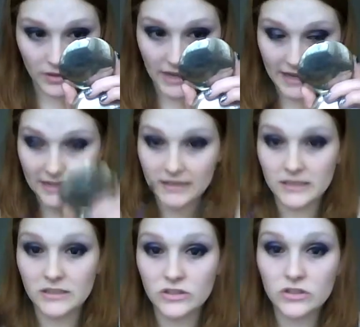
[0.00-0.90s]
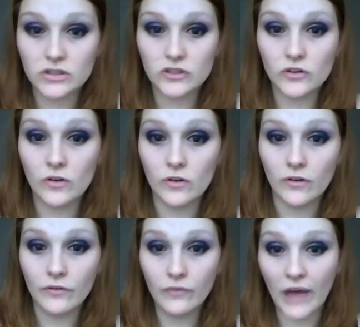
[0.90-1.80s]
light and
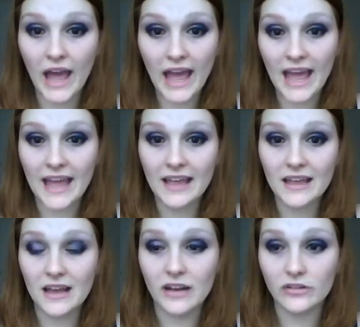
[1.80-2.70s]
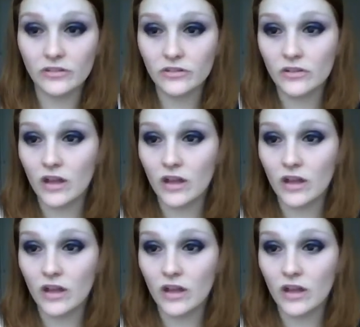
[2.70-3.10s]
so fair, and